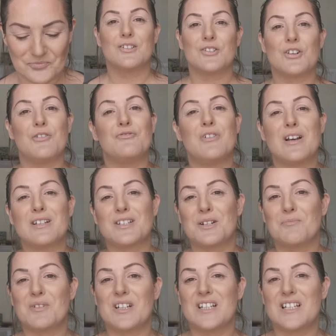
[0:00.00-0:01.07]
So first
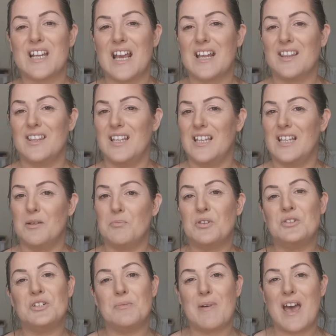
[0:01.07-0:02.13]
I'm going to take the
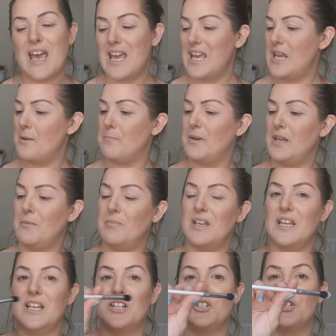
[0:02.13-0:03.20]
Beauty Bay
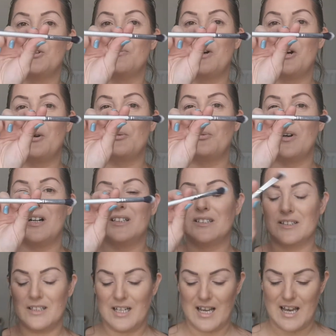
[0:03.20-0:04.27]
BB201
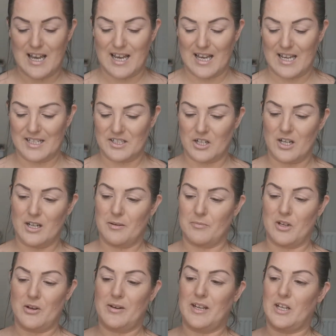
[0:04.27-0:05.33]
and I'm
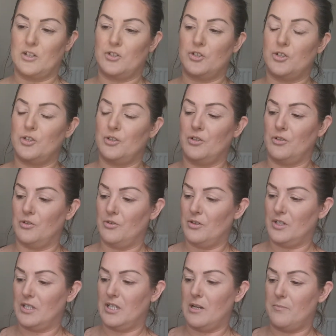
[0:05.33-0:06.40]
going
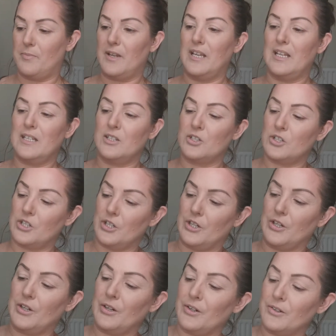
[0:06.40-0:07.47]
to dip
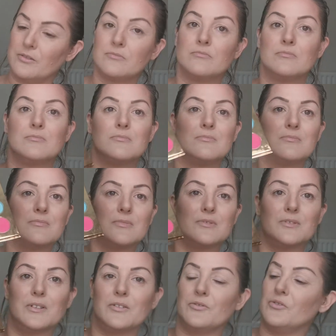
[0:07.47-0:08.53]
into,
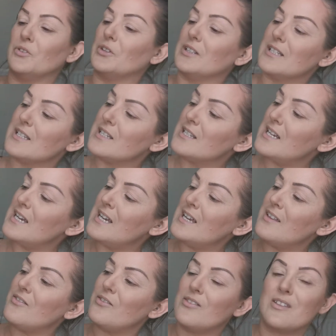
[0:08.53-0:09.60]
you can
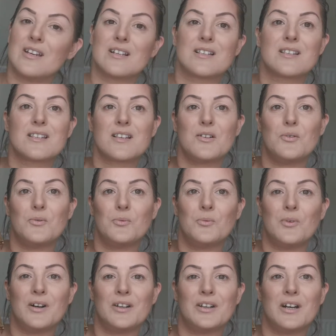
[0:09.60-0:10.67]
see this
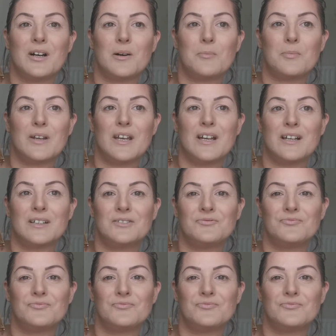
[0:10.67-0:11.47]
one up here.